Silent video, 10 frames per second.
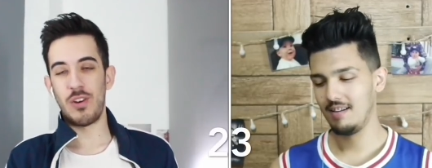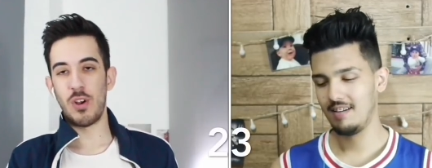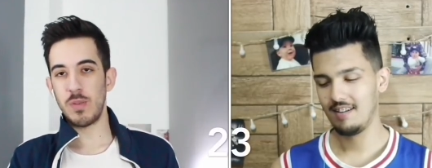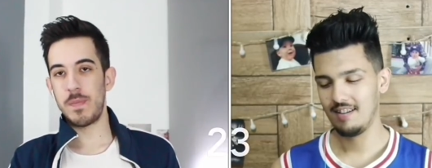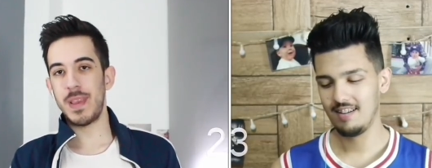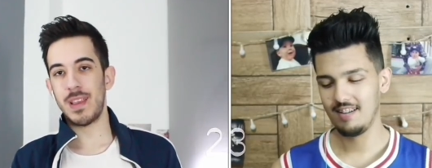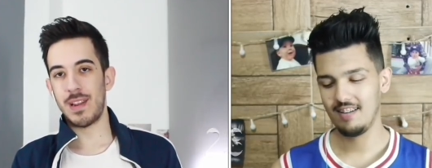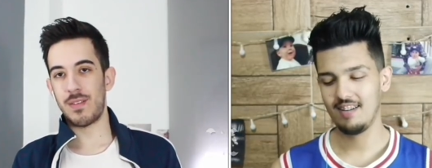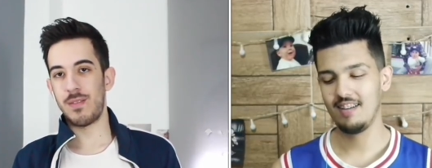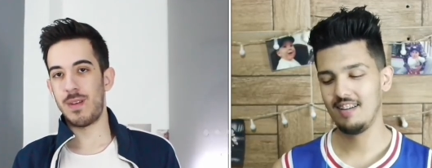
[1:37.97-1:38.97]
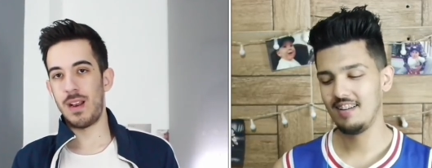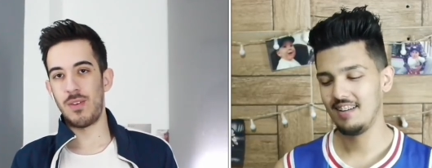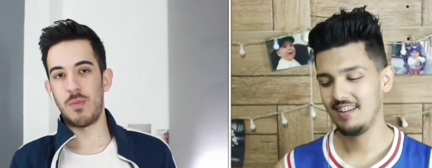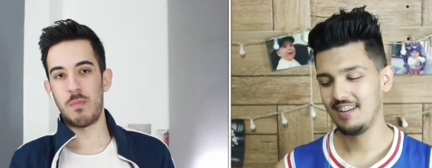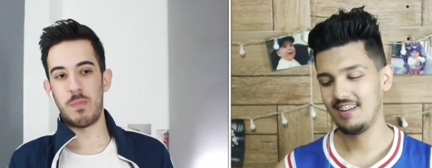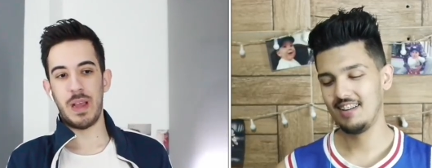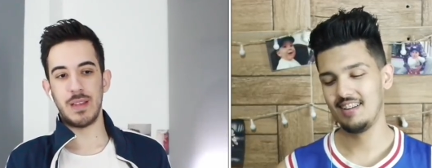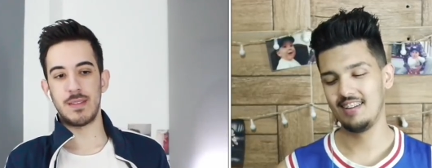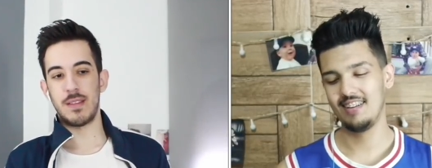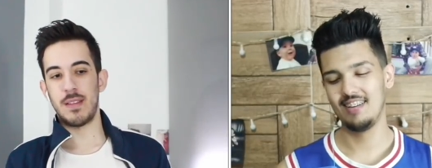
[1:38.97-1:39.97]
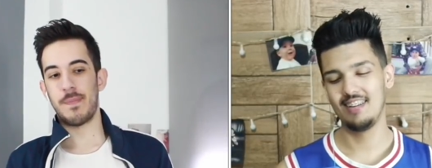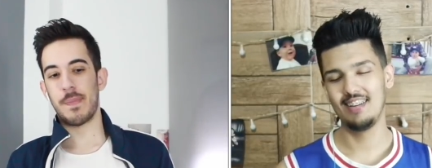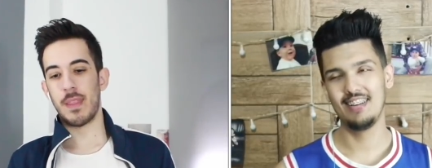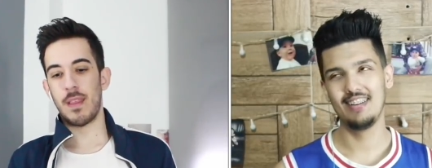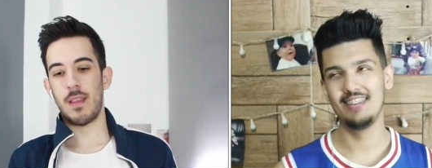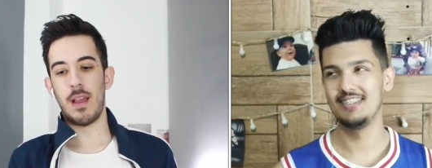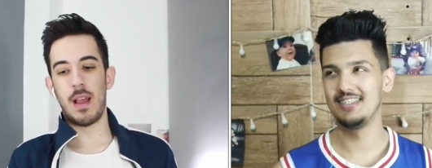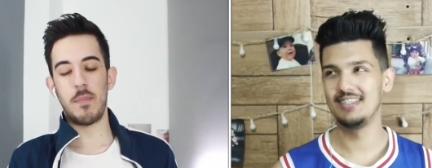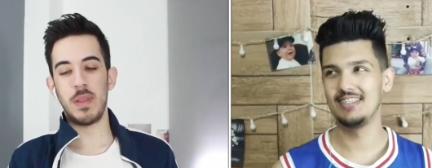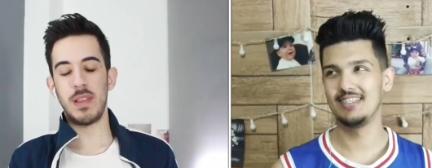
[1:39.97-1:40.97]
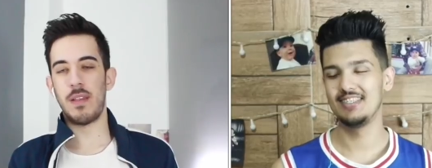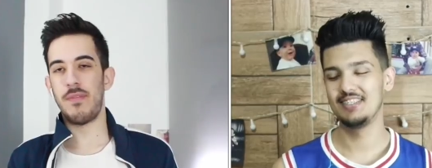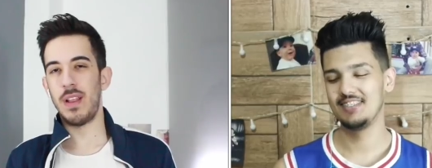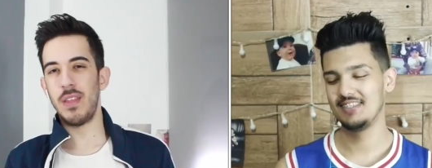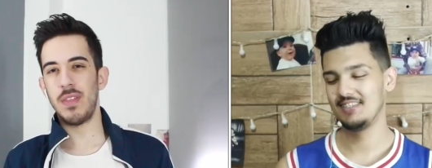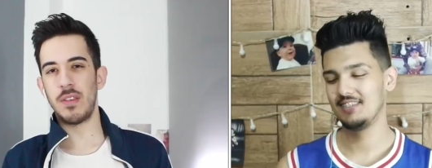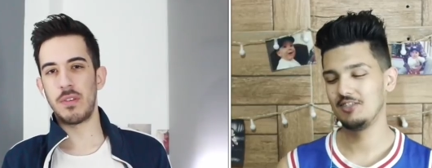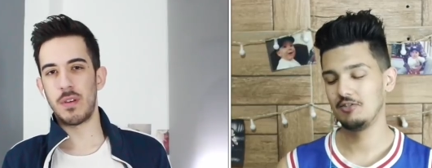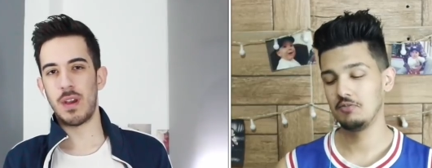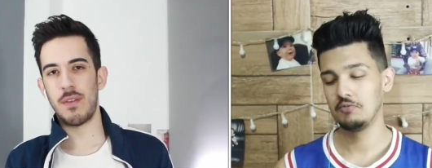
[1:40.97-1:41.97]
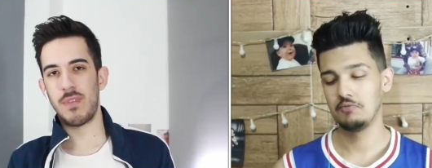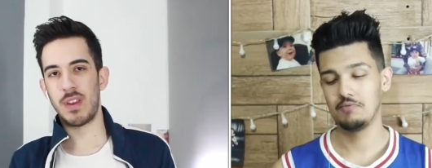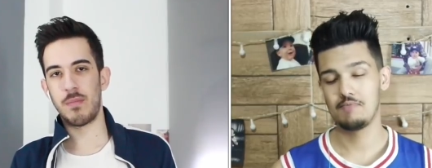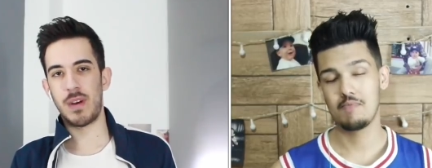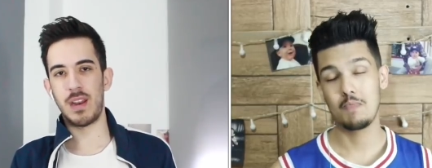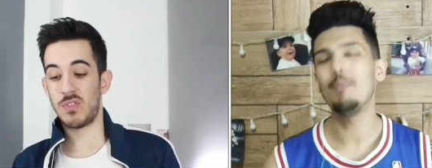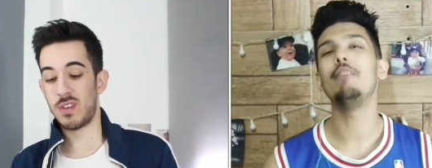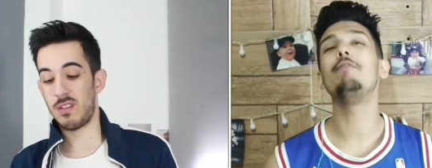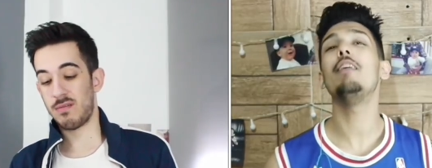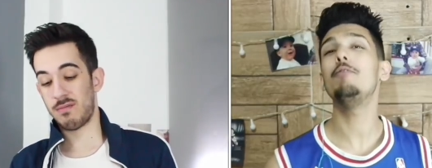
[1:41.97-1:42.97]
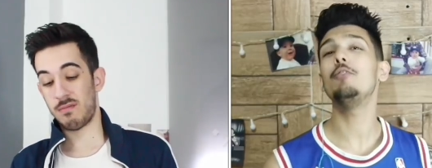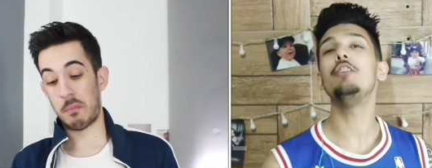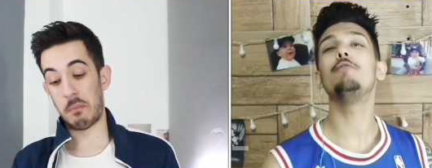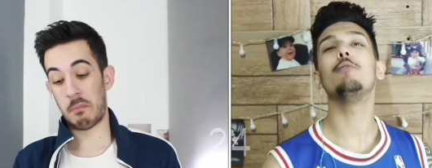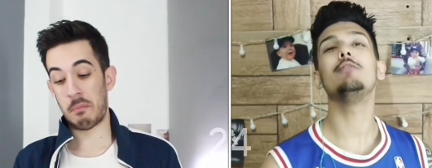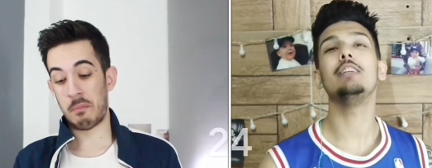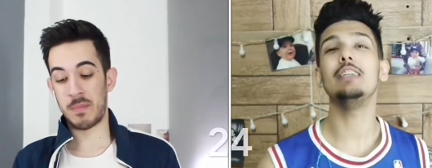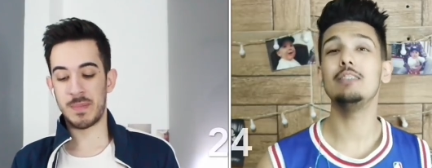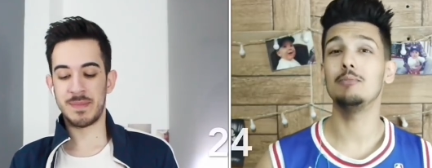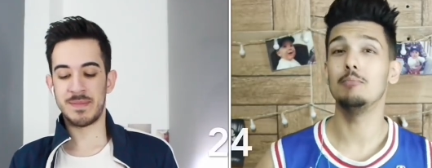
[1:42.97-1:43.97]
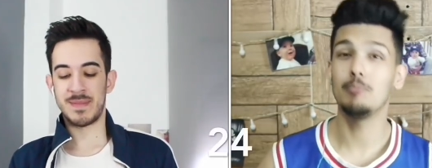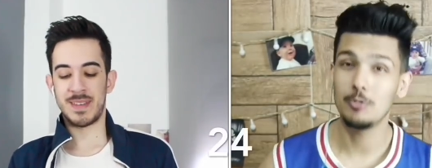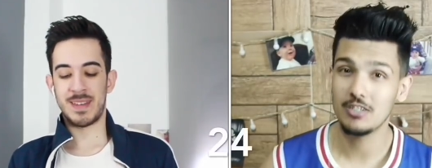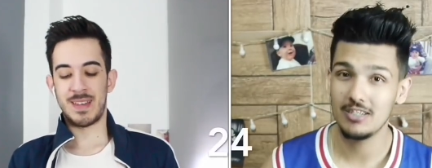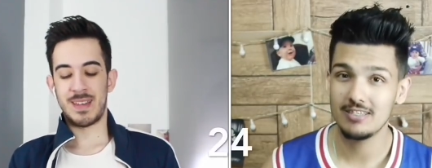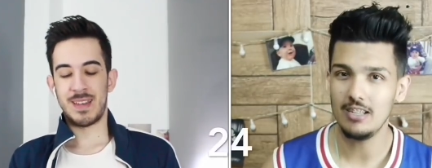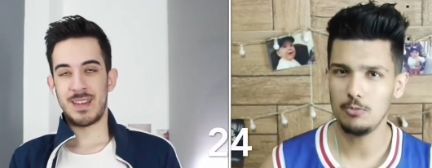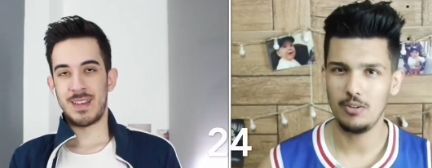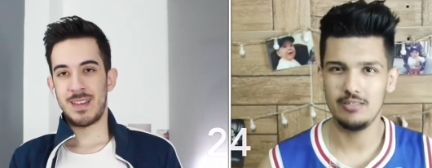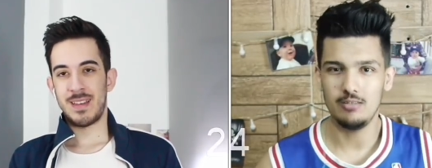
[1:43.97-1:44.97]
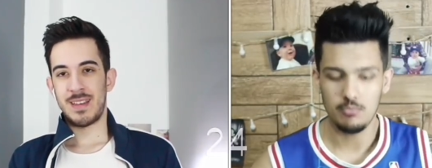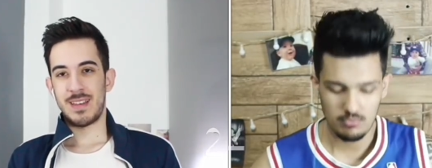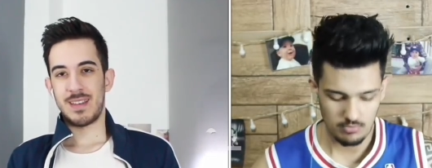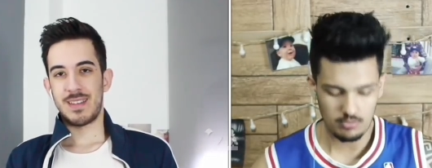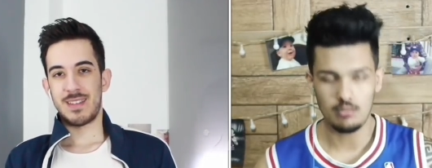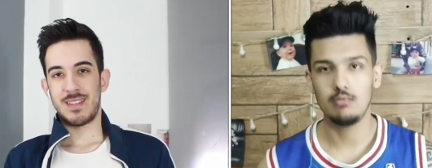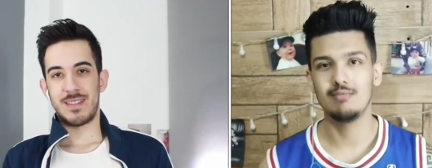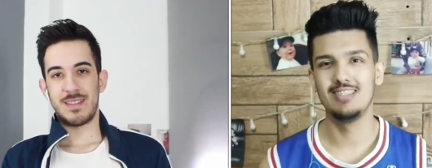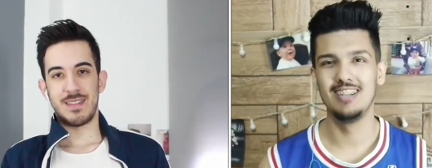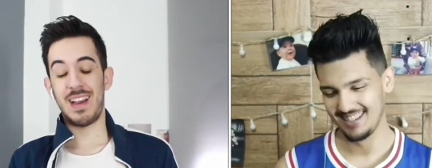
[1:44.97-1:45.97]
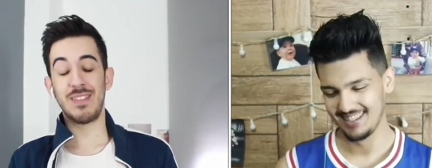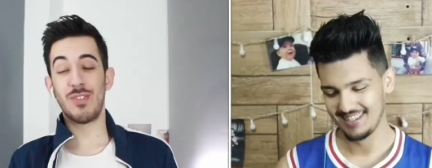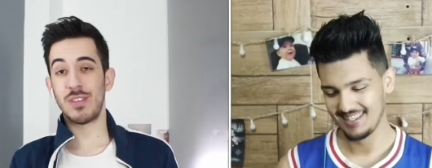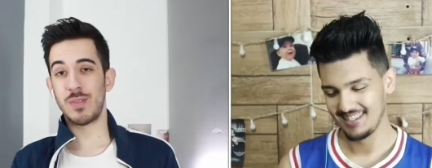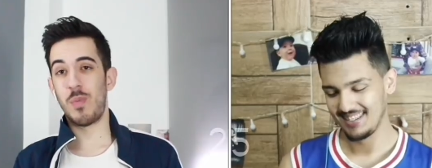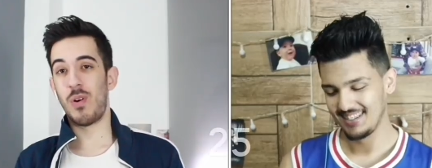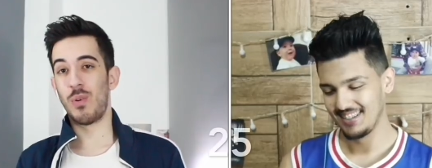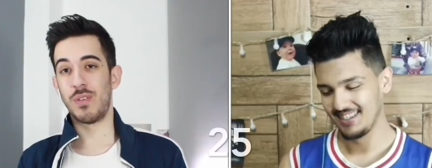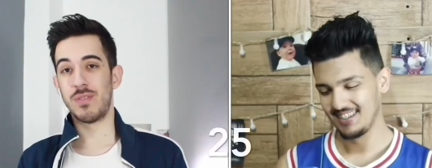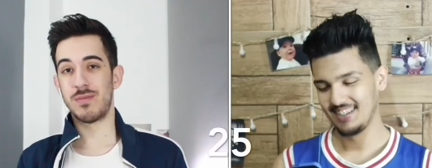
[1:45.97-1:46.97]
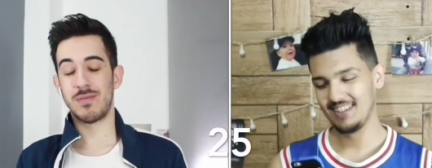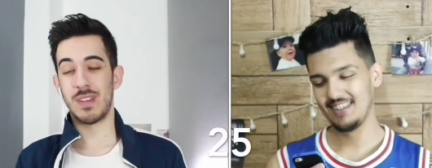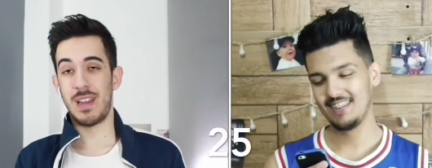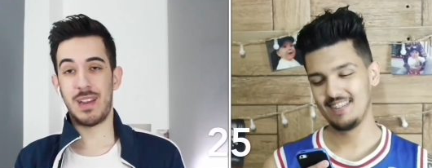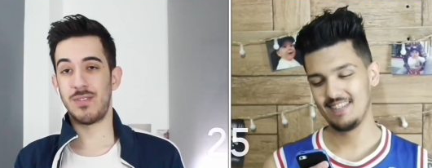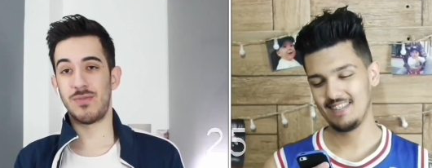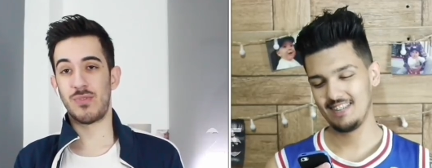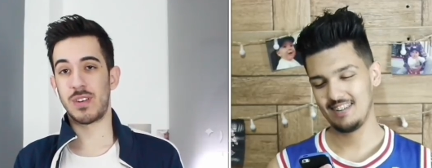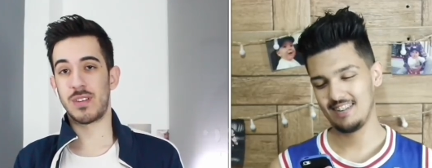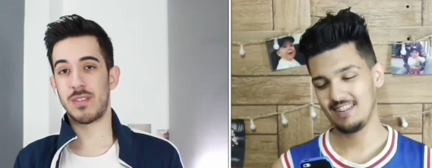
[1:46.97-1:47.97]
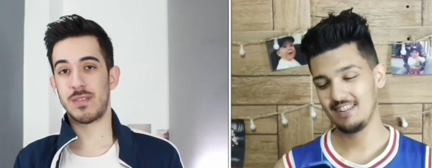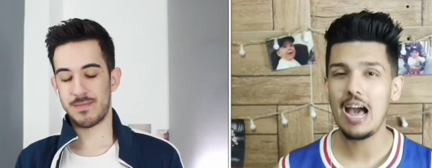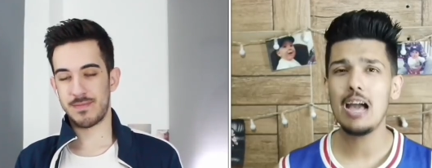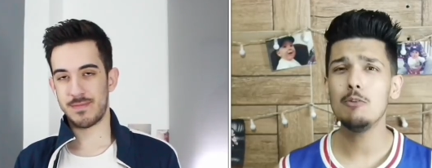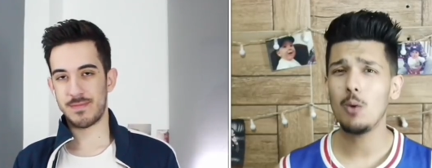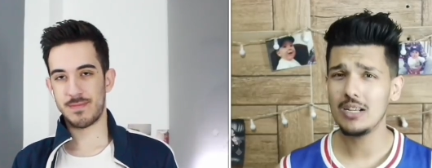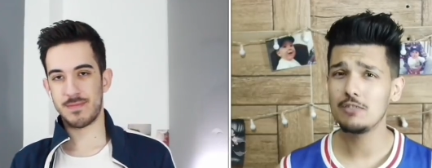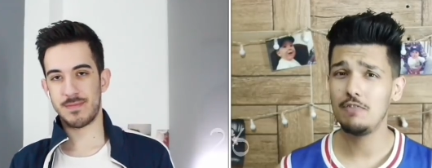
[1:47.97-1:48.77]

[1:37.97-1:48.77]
Speaker 1: Eh? Not being in a room alone, but having that feeling that you don't have anybody. My
Speaker 2: favorite food is burger, that
Speaker 1: was an... I don't smoke and I don't drink. I was